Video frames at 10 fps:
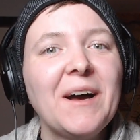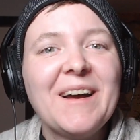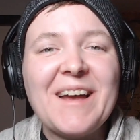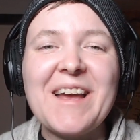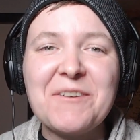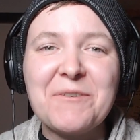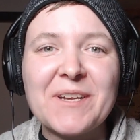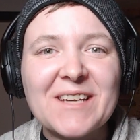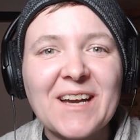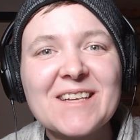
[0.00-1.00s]

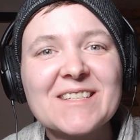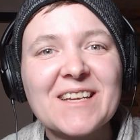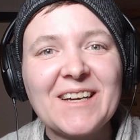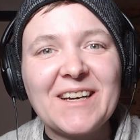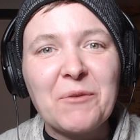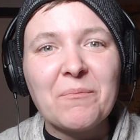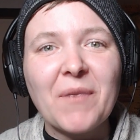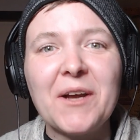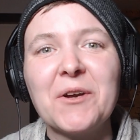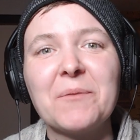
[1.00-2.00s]
Anyways, guys, I
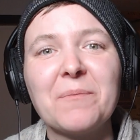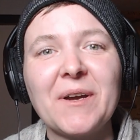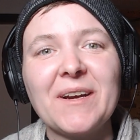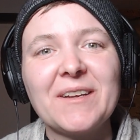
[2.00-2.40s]
hope